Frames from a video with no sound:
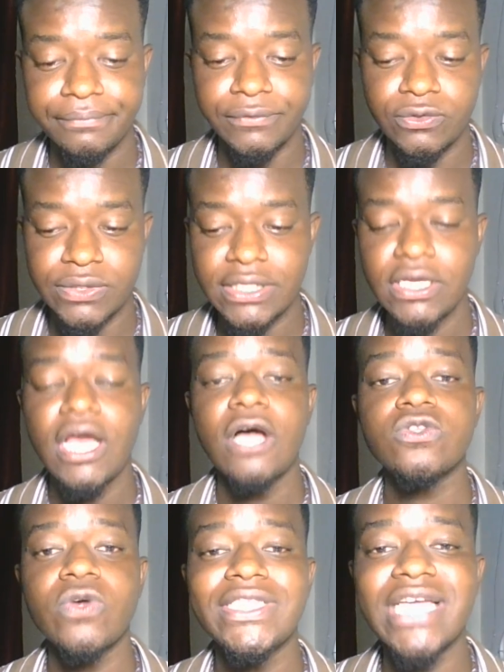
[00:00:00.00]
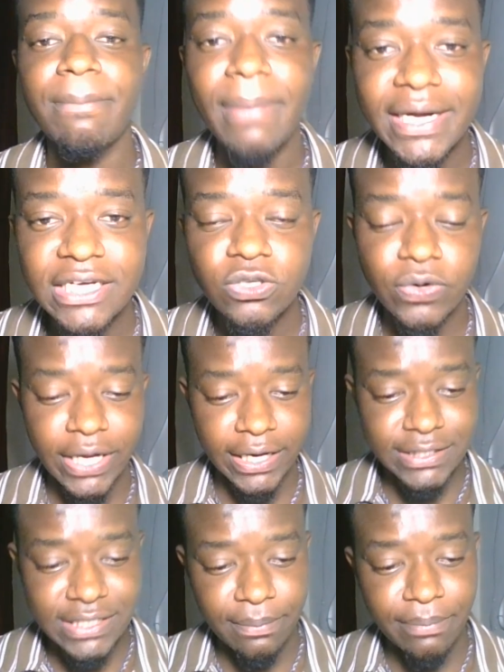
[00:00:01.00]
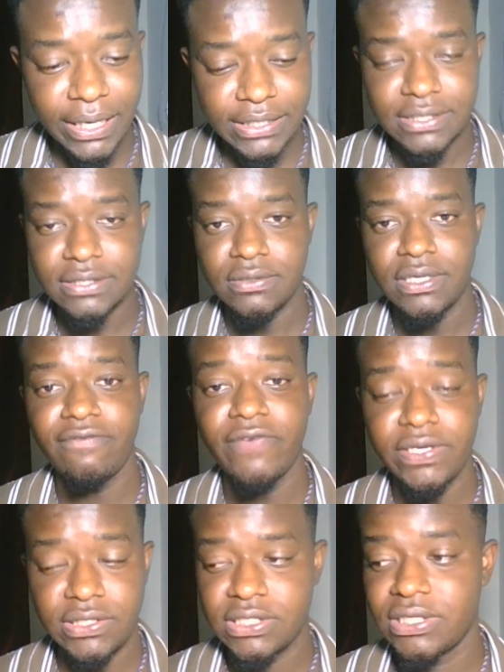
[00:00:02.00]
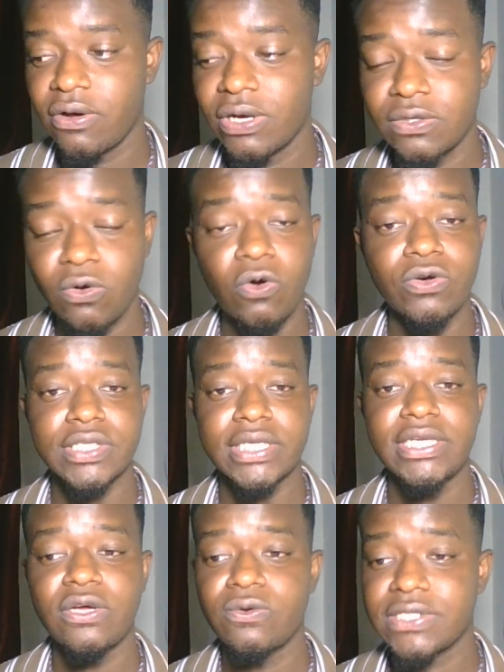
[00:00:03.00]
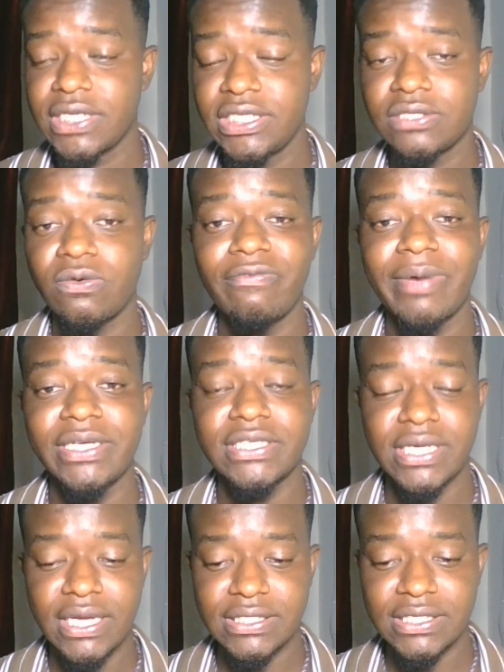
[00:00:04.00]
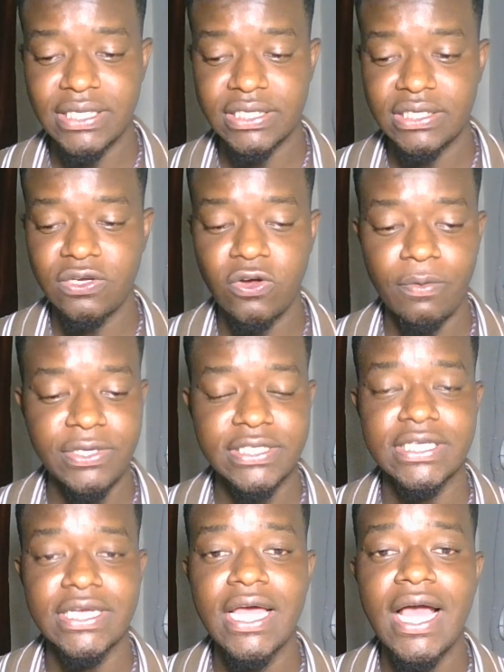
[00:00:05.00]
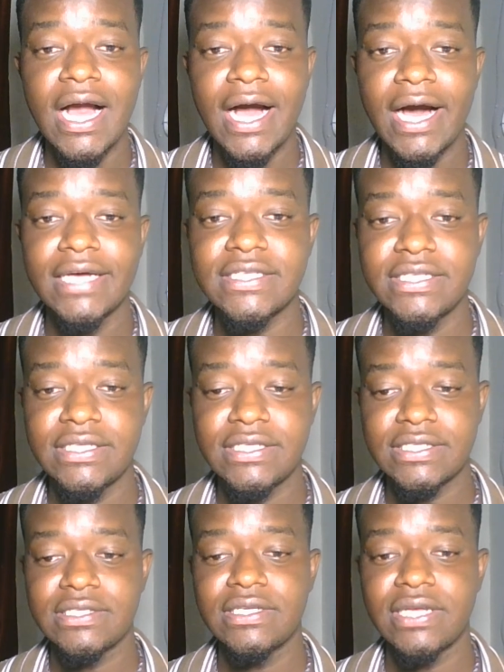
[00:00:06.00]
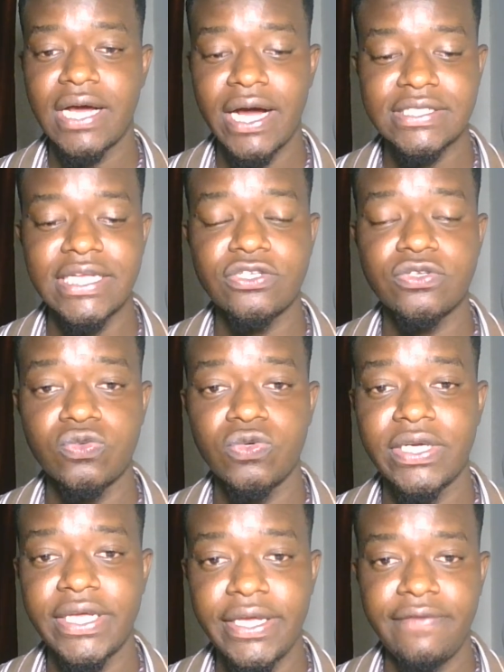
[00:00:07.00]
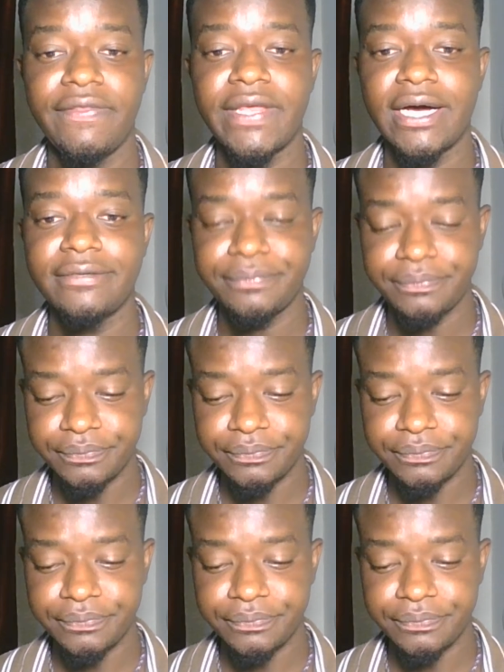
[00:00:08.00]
You see, so it's a mandatory and it's a must. Even it's in our own trading rules. Each of my traders in the trading community has that rule in their